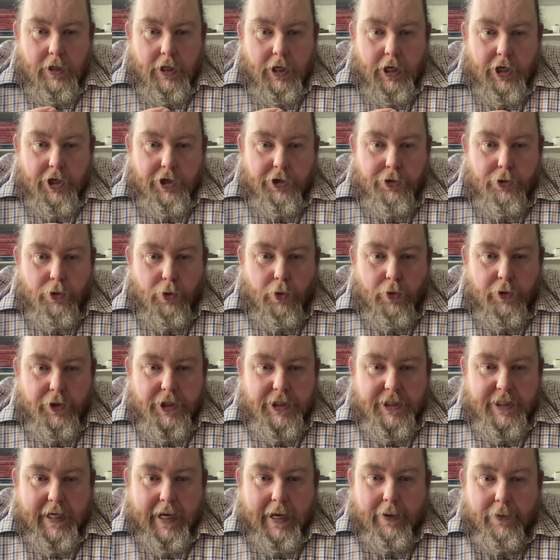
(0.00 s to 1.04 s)
at north,
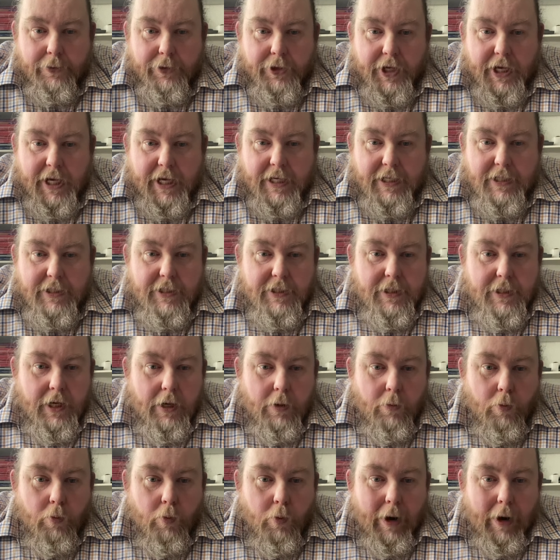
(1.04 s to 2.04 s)
south, east and